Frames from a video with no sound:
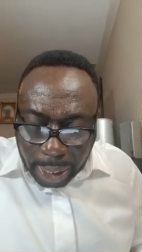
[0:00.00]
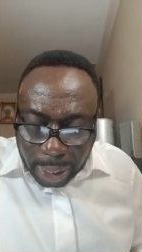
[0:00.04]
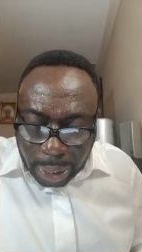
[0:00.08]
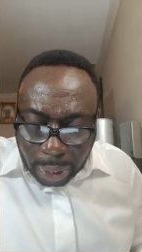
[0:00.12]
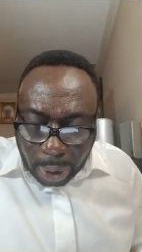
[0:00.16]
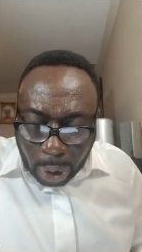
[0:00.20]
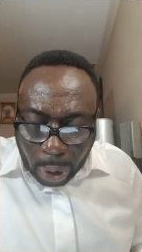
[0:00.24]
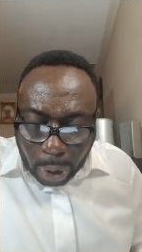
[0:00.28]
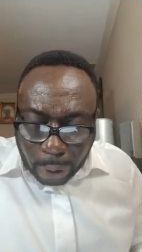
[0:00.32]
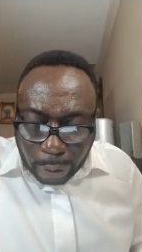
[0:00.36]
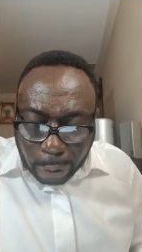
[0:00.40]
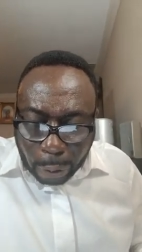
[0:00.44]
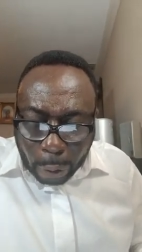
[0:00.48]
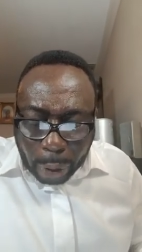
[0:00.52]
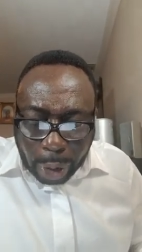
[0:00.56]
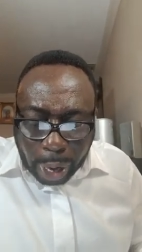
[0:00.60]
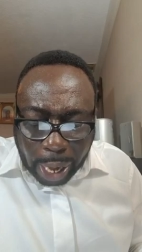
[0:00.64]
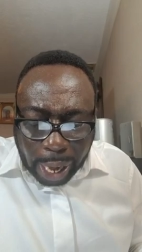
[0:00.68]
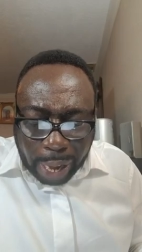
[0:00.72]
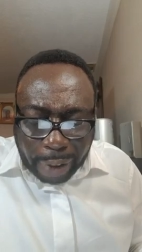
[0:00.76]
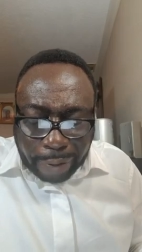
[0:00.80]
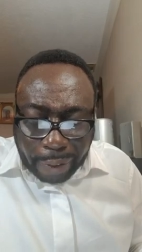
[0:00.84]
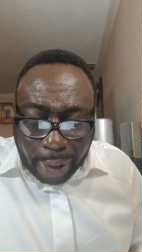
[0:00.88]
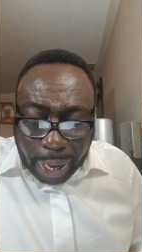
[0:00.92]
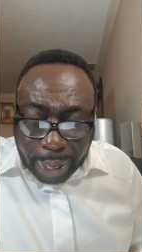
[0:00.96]
God
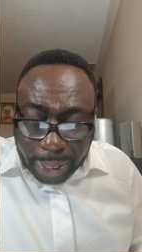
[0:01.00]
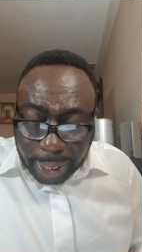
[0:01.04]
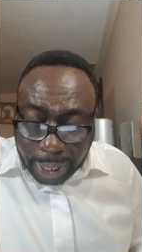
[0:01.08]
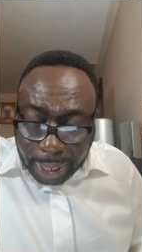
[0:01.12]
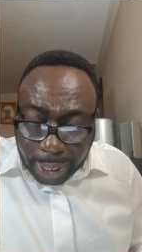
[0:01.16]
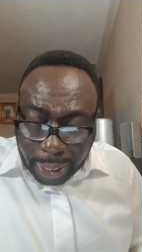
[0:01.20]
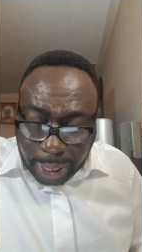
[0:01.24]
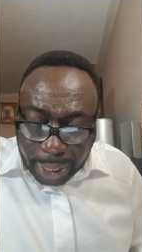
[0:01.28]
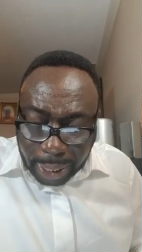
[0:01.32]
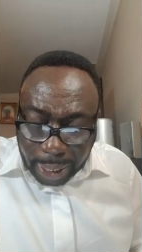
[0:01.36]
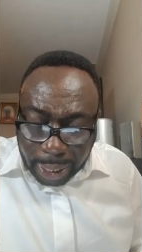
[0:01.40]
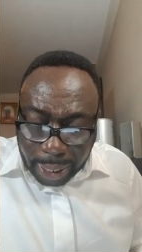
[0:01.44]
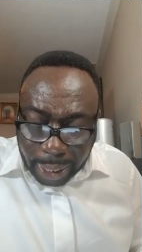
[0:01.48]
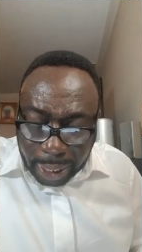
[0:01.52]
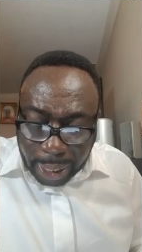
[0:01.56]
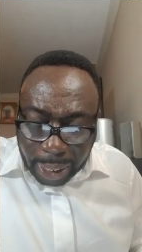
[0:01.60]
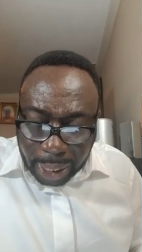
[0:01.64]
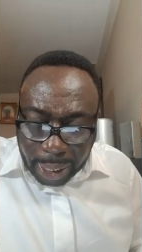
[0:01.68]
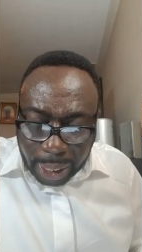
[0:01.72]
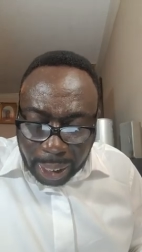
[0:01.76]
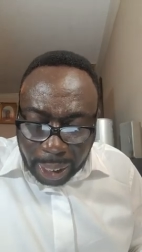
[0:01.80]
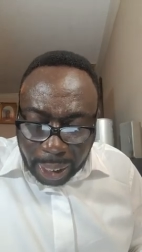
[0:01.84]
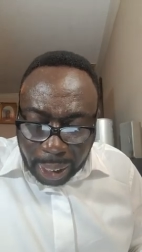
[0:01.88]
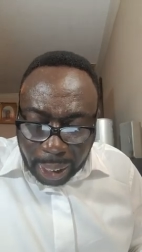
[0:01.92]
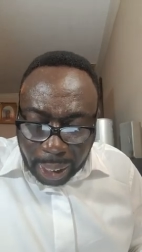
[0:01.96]
forgave us.
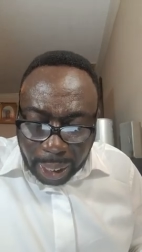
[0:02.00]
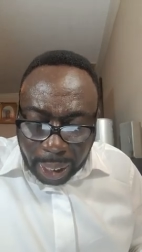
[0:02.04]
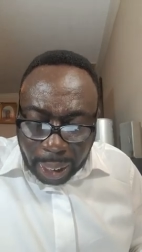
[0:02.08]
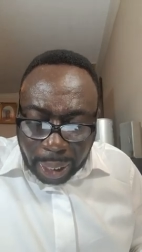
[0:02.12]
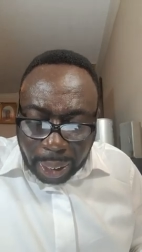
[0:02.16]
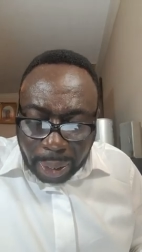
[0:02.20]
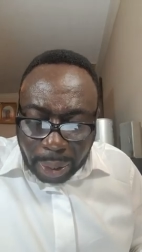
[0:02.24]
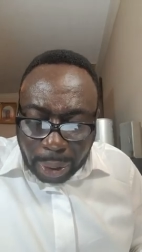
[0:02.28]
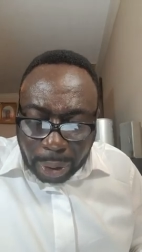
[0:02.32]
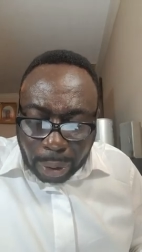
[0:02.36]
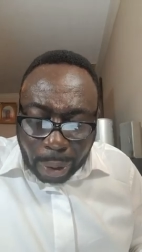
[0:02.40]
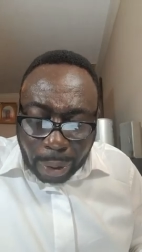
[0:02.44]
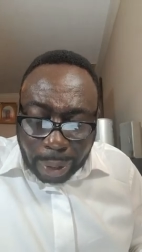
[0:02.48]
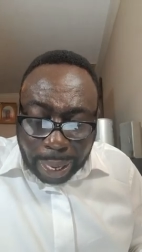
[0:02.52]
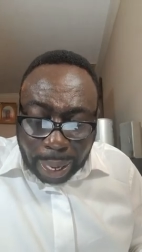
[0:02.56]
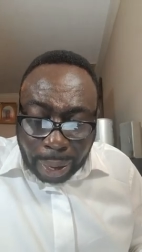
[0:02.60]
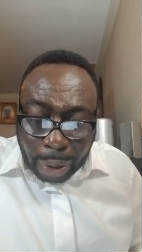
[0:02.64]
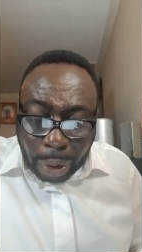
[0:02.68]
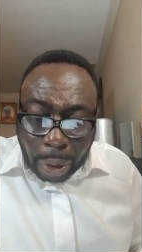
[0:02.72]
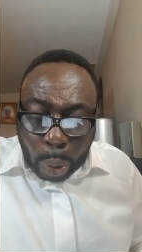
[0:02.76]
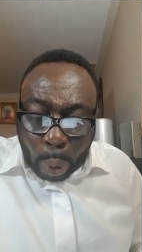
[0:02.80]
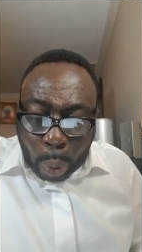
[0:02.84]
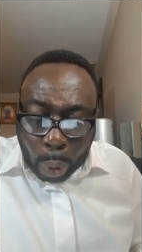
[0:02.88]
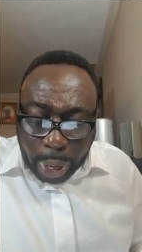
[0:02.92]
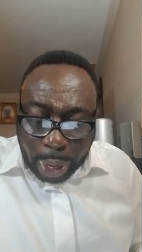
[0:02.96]
And so
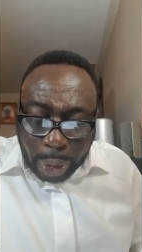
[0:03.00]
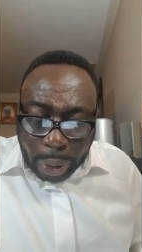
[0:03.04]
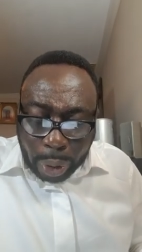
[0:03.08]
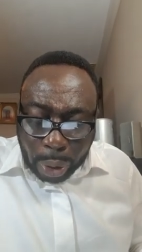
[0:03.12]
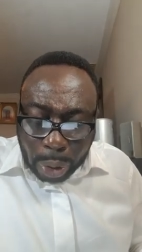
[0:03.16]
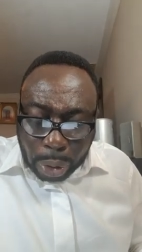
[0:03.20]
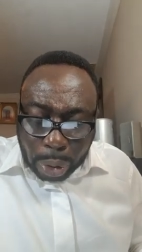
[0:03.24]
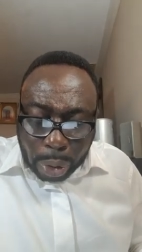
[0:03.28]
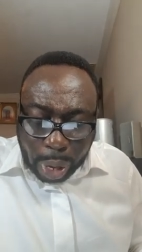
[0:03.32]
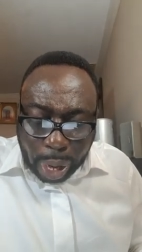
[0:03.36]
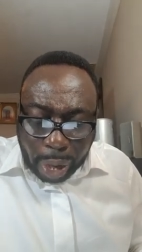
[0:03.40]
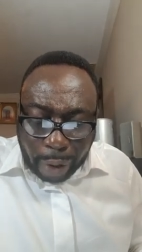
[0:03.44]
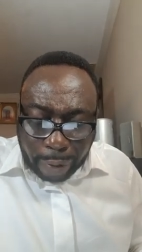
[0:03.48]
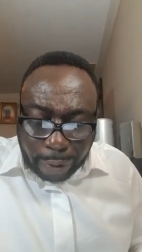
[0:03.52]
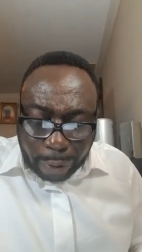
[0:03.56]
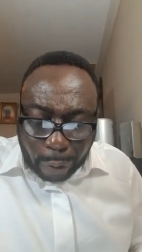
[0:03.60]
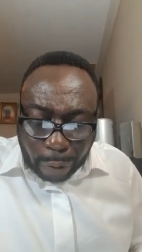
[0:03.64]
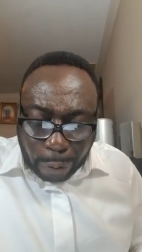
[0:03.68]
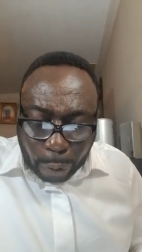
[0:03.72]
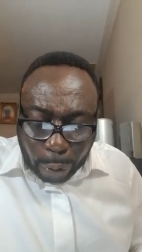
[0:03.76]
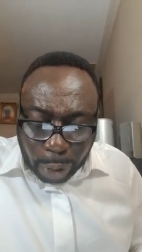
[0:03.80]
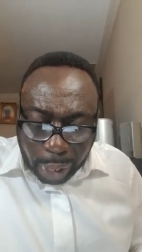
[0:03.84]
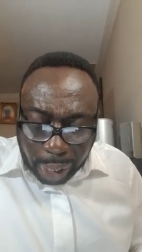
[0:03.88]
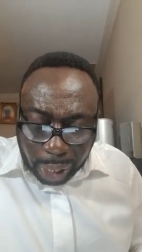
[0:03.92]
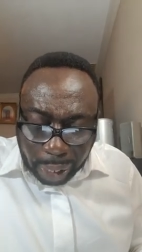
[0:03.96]
that we also have to
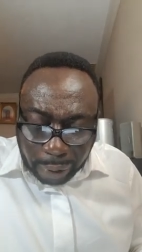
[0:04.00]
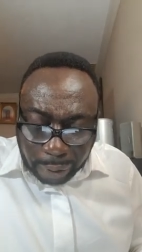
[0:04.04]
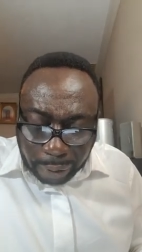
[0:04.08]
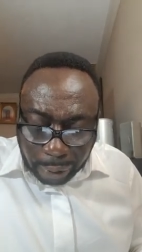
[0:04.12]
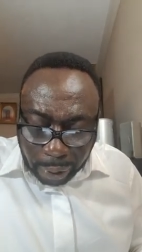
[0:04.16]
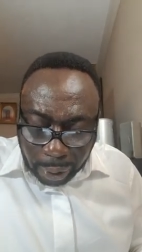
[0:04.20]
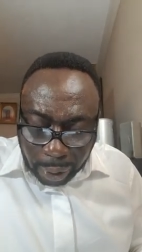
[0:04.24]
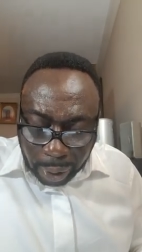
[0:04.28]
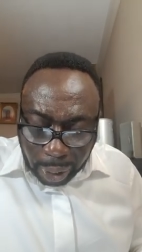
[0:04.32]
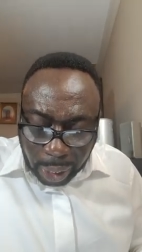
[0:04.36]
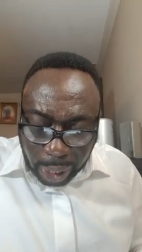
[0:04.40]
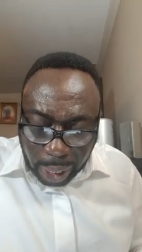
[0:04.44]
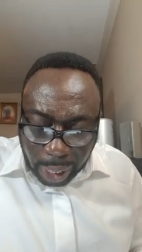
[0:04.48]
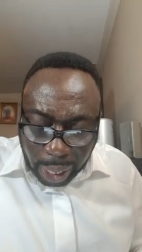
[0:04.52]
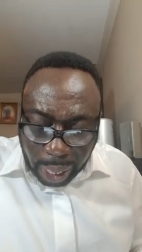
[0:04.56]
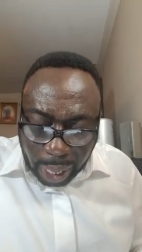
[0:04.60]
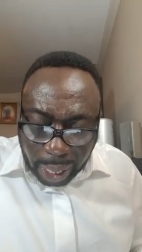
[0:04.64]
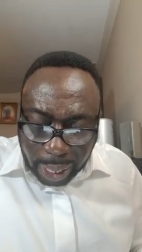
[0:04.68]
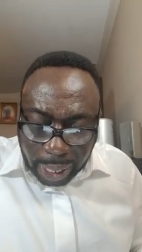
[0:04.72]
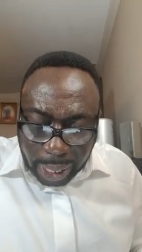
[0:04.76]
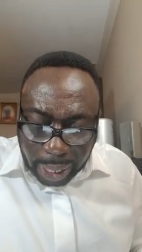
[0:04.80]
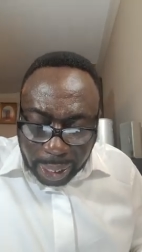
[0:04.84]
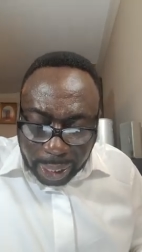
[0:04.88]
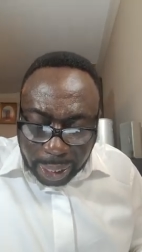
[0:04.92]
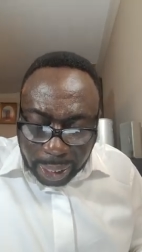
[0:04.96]
forgive
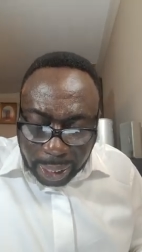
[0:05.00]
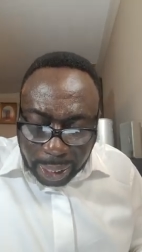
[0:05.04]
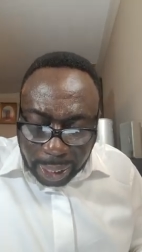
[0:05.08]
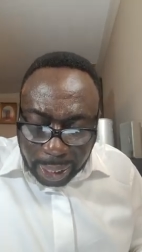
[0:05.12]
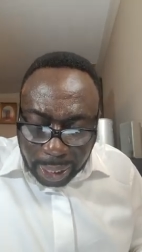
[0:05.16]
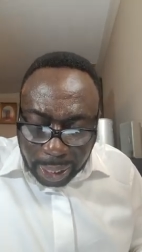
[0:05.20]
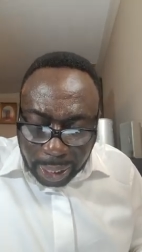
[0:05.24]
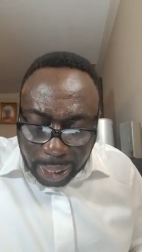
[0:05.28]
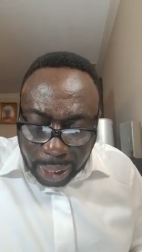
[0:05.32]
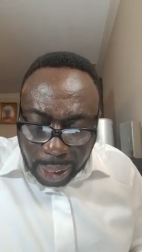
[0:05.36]
others.